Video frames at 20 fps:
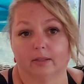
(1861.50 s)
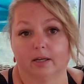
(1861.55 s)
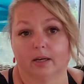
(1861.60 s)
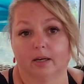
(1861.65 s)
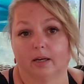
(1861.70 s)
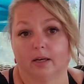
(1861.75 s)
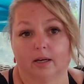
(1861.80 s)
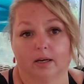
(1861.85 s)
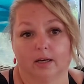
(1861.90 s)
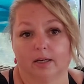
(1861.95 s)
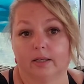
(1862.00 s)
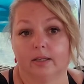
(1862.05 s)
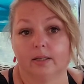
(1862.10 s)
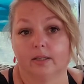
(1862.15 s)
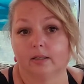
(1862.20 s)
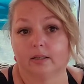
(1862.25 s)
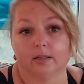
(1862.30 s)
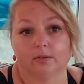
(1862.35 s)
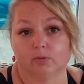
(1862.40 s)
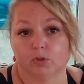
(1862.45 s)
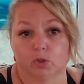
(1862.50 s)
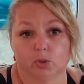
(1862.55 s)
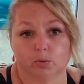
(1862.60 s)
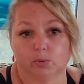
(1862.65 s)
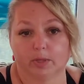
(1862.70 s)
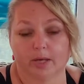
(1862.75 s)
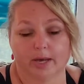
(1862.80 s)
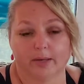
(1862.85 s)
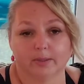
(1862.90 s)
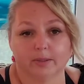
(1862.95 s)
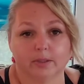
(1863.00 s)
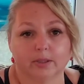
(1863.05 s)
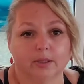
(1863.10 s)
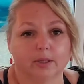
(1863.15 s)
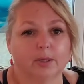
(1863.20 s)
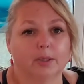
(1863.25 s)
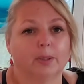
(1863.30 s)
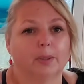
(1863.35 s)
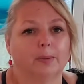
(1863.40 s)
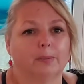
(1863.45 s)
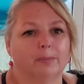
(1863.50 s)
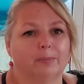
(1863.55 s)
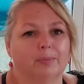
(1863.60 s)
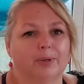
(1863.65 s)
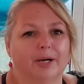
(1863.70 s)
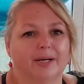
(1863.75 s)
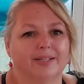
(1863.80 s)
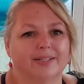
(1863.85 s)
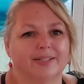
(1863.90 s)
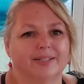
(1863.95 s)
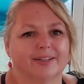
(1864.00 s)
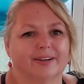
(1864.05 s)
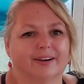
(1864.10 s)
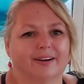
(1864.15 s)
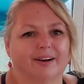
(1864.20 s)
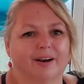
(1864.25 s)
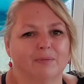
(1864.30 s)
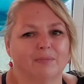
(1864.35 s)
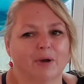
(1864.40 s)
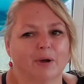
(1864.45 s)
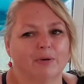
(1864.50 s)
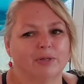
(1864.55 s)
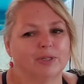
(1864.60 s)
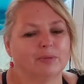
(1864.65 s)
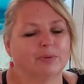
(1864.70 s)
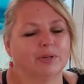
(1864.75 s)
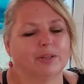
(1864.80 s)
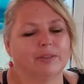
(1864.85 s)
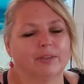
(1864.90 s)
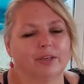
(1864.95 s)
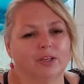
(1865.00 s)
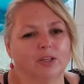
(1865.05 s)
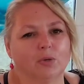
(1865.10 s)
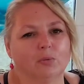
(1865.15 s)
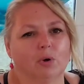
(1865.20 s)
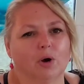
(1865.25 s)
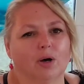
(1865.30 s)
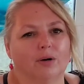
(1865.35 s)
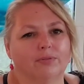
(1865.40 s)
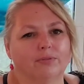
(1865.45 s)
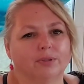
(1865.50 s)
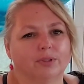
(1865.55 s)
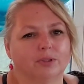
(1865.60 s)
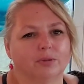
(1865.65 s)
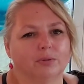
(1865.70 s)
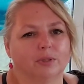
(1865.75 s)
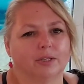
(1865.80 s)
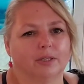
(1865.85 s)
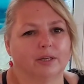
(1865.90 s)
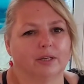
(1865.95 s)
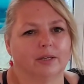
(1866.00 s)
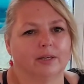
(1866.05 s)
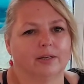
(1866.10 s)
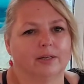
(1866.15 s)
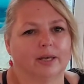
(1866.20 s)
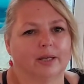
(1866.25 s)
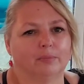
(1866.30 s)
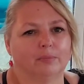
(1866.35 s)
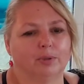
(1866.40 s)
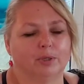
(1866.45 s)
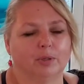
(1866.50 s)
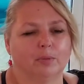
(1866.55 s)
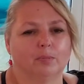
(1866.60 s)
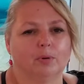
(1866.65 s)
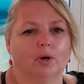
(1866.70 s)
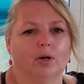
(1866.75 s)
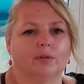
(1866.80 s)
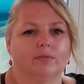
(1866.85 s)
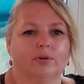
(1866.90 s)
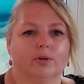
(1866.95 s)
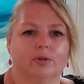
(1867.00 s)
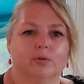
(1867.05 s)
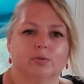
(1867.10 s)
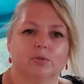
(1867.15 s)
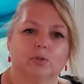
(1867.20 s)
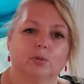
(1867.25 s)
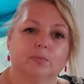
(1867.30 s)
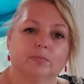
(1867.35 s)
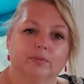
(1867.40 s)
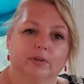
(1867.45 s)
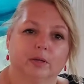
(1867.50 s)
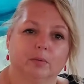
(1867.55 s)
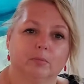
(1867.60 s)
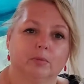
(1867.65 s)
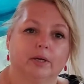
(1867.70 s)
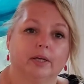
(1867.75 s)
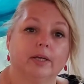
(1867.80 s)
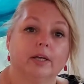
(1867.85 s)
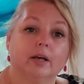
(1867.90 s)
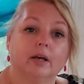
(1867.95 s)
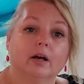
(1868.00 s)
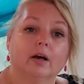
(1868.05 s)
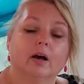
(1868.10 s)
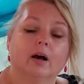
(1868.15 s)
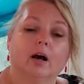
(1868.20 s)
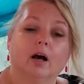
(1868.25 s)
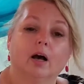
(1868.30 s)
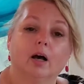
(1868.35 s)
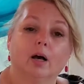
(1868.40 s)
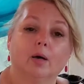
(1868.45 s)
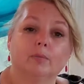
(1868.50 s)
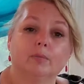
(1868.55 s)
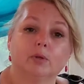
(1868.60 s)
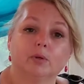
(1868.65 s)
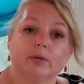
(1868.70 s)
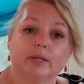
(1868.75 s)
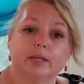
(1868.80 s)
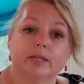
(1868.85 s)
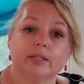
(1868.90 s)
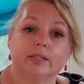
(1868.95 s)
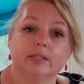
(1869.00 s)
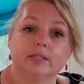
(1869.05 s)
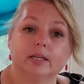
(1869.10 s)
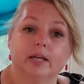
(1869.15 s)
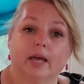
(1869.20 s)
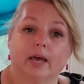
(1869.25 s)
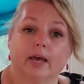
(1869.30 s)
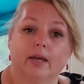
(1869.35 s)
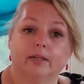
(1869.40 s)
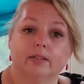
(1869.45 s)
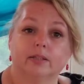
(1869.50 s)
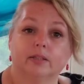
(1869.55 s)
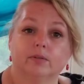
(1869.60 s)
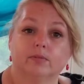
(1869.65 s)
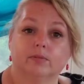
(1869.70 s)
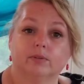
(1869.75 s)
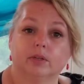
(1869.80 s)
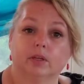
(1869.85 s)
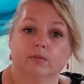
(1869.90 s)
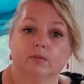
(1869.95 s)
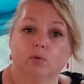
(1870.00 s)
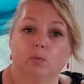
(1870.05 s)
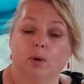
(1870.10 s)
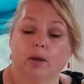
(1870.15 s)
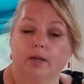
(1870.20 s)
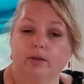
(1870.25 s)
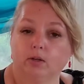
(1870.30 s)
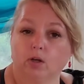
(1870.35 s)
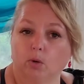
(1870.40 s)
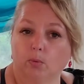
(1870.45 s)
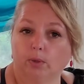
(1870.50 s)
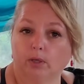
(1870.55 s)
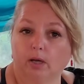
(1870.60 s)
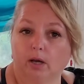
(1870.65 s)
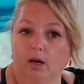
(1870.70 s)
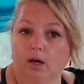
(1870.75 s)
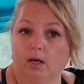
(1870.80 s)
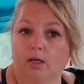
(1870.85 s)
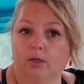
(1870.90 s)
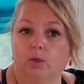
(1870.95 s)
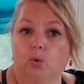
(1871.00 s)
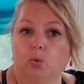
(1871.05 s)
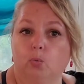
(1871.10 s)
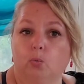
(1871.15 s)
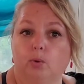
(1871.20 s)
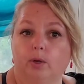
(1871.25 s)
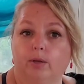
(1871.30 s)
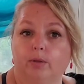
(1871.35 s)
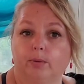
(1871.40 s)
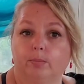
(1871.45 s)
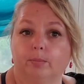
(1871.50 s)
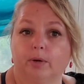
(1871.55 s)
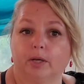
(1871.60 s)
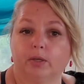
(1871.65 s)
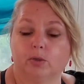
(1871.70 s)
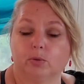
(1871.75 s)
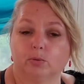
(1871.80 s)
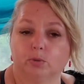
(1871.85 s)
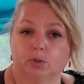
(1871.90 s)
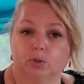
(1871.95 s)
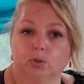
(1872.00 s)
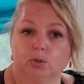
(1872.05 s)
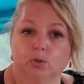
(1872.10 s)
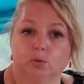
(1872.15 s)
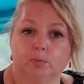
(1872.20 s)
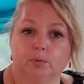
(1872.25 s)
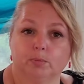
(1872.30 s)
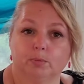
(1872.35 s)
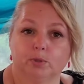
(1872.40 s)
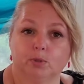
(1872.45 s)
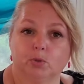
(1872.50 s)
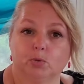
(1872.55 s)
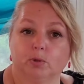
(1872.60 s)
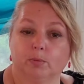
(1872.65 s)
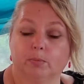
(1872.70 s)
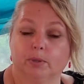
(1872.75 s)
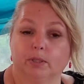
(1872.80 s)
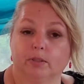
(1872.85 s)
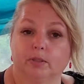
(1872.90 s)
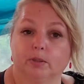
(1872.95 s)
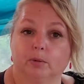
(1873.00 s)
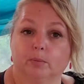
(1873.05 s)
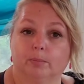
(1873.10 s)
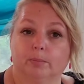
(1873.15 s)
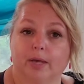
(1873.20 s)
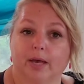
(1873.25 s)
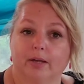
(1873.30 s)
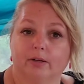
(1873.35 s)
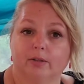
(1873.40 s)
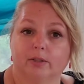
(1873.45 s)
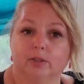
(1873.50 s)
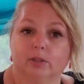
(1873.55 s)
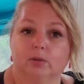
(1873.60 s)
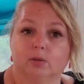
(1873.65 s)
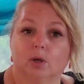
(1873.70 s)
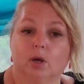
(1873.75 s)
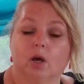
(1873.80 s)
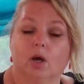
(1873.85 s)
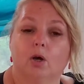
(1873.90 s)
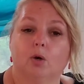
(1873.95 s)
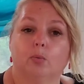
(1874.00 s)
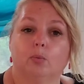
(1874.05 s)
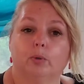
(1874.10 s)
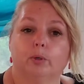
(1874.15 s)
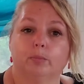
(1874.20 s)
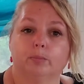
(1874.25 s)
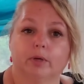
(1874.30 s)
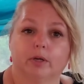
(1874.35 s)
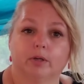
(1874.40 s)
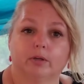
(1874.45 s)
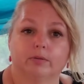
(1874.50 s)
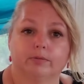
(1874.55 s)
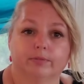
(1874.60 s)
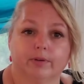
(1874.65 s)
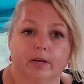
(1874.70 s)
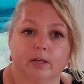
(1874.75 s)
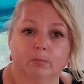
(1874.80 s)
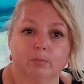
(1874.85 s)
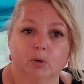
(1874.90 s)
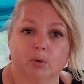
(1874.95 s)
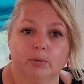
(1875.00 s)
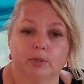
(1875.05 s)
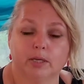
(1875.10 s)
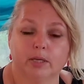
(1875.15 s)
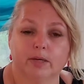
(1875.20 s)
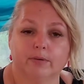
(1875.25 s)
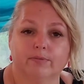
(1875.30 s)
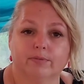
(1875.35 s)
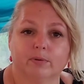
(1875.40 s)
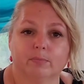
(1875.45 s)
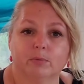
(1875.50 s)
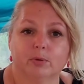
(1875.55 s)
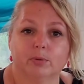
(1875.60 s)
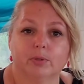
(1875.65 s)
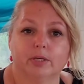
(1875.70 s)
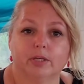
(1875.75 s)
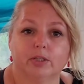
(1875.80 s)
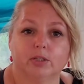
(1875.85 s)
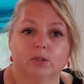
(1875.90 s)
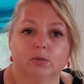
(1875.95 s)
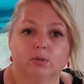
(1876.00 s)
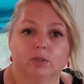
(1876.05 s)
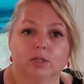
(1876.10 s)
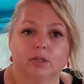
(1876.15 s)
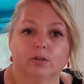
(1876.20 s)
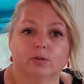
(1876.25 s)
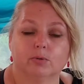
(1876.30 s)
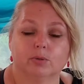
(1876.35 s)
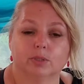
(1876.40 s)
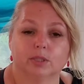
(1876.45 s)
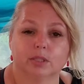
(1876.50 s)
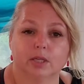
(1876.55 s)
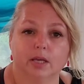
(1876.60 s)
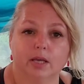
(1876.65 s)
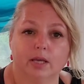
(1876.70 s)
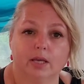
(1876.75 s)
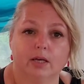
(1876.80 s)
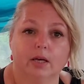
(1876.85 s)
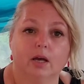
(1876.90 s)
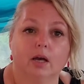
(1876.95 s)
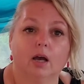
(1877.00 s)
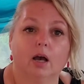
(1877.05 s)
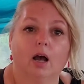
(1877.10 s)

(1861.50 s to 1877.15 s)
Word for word: that I can even do that. But um, I just want to thank you all for tuning in and being part of our YouTube family. Um, there is an active giveaway going on with my YouTube Mystery Bundle Battles with my good friend Monique from Monique's Unique Critique.